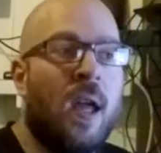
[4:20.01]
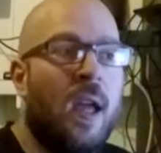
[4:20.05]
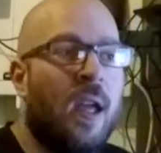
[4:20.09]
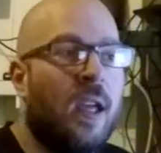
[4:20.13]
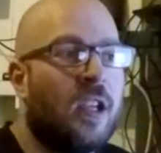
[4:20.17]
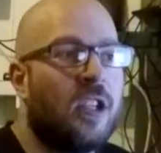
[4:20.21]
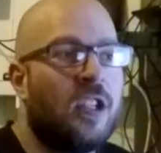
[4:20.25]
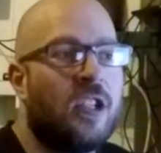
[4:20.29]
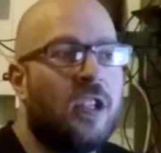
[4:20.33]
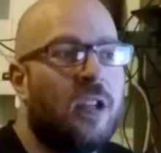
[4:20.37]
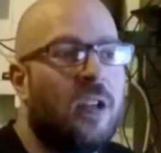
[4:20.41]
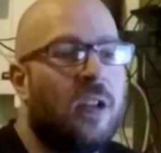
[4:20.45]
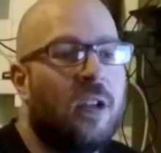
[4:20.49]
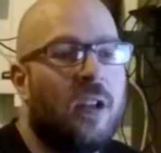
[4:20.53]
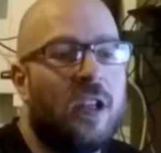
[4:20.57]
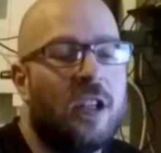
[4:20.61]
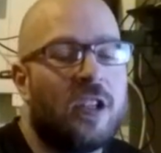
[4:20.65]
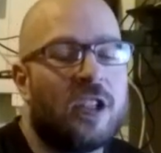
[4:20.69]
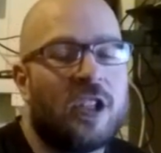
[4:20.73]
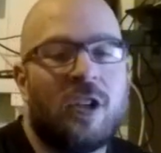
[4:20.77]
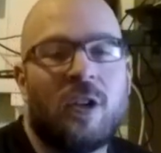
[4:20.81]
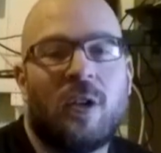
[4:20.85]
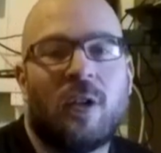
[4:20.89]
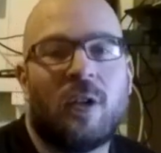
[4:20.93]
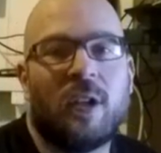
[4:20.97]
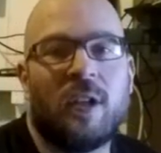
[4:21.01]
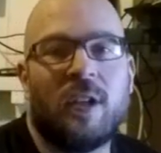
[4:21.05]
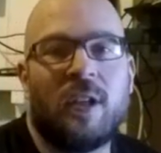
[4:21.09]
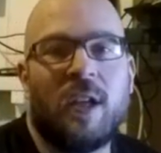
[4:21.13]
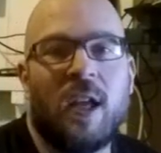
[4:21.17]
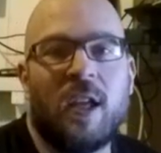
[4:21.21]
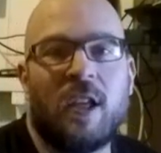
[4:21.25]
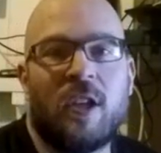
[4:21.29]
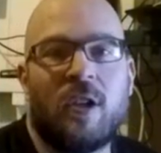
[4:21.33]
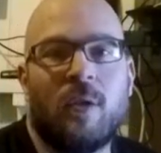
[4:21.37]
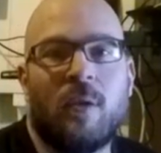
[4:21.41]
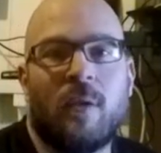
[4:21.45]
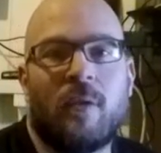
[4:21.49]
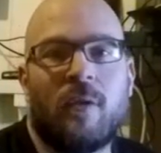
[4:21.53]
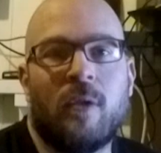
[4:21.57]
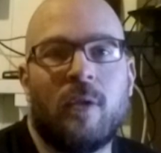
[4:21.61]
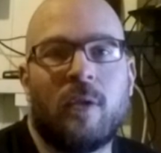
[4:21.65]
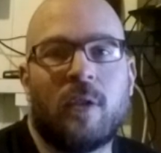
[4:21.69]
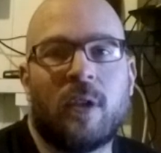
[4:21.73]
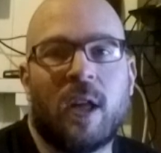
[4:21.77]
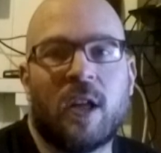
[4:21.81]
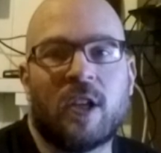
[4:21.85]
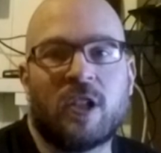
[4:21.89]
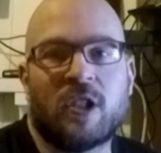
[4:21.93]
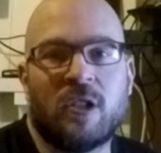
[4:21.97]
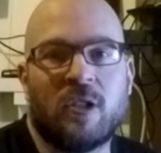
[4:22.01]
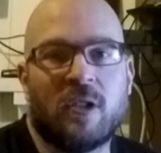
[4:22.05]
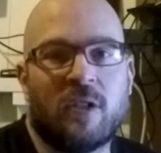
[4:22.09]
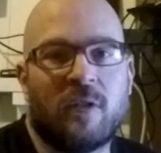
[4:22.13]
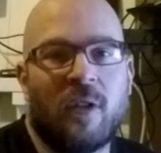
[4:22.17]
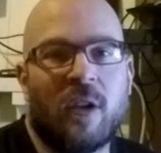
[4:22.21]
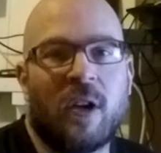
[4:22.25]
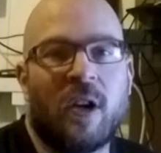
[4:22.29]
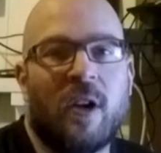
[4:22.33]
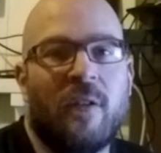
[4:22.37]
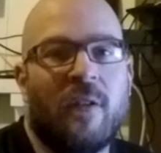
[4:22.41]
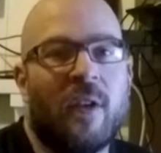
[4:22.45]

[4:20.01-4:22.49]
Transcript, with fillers: Because it should only take you a few sessions, very,